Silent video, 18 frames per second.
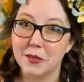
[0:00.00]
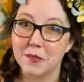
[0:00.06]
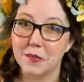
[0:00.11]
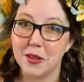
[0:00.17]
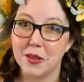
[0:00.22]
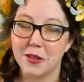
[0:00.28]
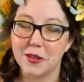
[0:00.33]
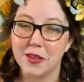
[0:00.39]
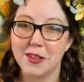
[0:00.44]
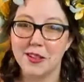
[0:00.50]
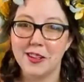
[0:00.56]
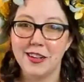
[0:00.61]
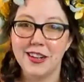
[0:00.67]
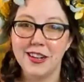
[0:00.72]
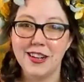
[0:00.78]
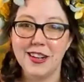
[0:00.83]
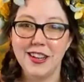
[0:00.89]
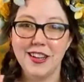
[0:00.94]
computer
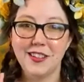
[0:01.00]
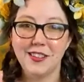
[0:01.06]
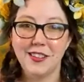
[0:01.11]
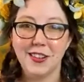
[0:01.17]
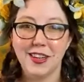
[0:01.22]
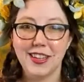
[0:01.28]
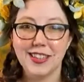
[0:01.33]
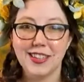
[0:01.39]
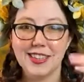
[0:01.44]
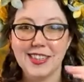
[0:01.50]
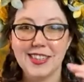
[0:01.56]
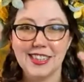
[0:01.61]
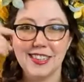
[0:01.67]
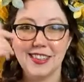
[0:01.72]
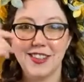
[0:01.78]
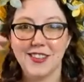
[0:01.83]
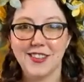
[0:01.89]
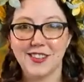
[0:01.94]
so I could see
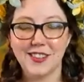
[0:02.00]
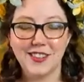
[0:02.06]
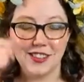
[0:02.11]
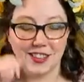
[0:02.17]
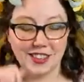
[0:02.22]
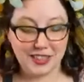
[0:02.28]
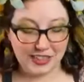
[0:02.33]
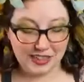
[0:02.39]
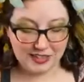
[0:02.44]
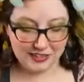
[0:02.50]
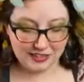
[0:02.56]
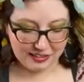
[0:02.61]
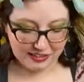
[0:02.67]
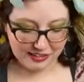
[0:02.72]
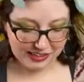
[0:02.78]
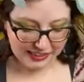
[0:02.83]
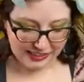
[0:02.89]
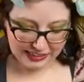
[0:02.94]
larger.
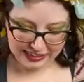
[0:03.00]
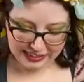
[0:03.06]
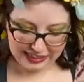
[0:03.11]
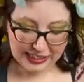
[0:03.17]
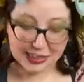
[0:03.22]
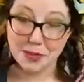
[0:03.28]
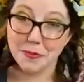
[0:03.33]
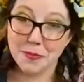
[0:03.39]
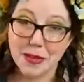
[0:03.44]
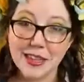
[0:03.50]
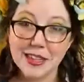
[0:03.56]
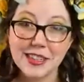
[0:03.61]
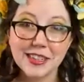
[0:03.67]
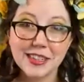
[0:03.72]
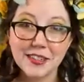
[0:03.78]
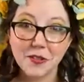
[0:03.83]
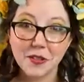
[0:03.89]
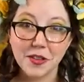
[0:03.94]
But
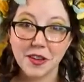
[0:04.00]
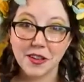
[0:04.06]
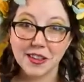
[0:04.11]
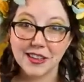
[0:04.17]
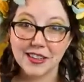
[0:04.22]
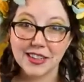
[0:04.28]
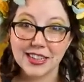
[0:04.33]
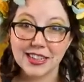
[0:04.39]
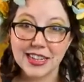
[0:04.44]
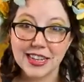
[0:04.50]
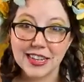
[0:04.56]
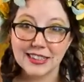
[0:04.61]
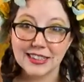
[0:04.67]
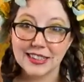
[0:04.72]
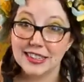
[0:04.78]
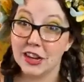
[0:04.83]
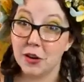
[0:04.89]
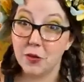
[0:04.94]
with all the clay
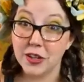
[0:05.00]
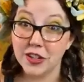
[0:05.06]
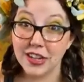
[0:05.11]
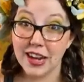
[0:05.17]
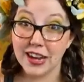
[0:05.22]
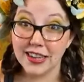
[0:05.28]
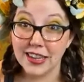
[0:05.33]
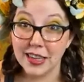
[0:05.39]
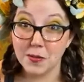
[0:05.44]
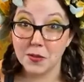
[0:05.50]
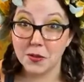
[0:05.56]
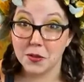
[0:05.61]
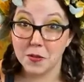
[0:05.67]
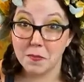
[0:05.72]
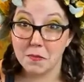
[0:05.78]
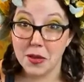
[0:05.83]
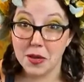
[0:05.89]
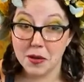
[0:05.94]
dust, which I keep to a
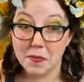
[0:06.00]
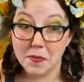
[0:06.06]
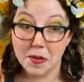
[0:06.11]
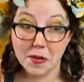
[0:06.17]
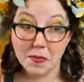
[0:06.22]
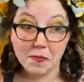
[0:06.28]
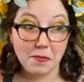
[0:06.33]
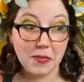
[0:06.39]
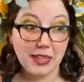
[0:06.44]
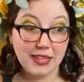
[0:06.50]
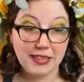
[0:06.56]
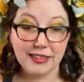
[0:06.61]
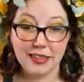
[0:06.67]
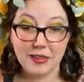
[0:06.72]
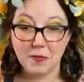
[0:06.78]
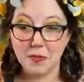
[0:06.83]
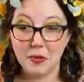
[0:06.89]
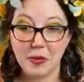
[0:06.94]
minimum because
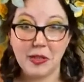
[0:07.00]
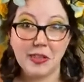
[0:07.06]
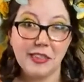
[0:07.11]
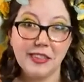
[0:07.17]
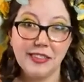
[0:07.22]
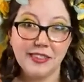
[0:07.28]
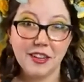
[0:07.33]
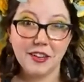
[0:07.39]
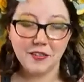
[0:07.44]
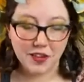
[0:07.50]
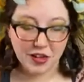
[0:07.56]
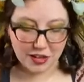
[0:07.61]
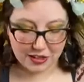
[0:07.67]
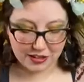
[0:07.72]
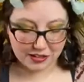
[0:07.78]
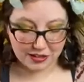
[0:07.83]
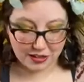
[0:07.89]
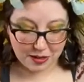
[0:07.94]
I'm really
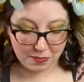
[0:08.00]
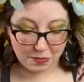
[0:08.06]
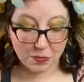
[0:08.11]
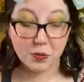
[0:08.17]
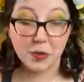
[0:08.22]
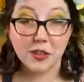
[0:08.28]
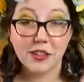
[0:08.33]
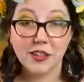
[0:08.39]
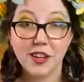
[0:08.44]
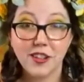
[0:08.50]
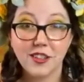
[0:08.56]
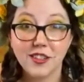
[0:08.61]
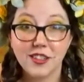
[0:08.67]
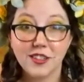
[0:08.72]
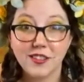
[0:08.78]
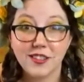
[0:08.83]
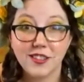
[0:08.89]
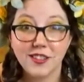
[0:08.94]
I'm really
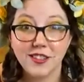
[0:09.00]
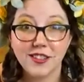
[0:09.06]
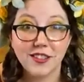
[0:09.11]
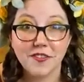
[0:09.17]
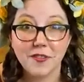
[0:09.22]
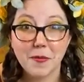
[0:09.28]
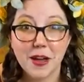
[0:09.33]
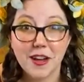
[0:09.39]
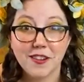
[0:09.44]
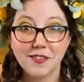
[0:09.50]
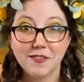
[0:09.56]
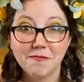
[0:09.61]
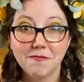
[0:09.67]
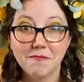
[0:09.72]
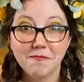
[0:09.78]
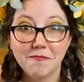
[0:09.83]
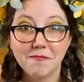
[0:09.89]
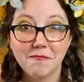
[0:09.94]
conscientious about
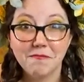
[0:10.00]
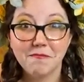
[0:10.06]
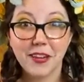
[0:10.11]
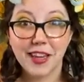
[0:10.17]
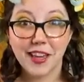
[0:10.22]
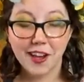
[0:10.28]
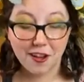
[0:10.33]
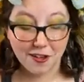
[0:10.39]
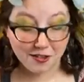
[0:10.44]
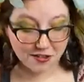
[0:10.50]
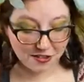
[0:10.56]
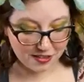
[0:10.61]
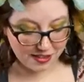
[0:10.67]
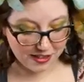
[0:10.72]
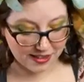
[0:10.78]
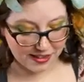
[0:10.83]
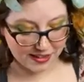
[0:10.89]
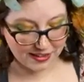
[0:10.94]
my health,
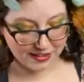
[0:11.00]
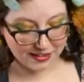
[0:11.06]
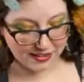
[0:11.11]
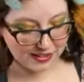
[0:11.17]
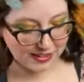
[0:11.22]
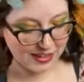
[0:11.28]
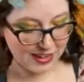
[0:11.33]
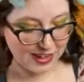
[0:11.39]
and